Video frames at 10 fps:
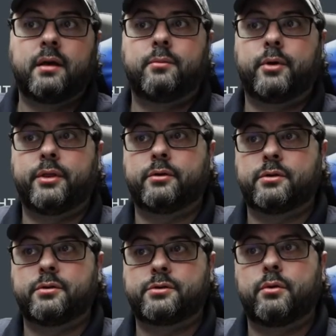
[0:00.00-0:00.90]
but
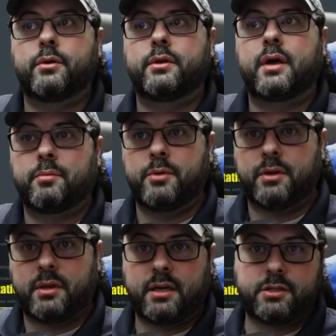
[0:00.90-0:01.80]
there's also a
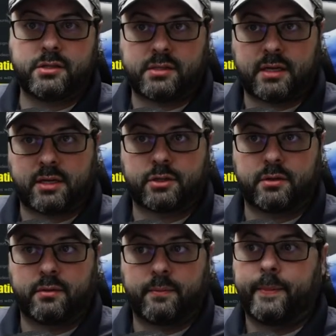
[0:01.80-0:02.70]
documentation section.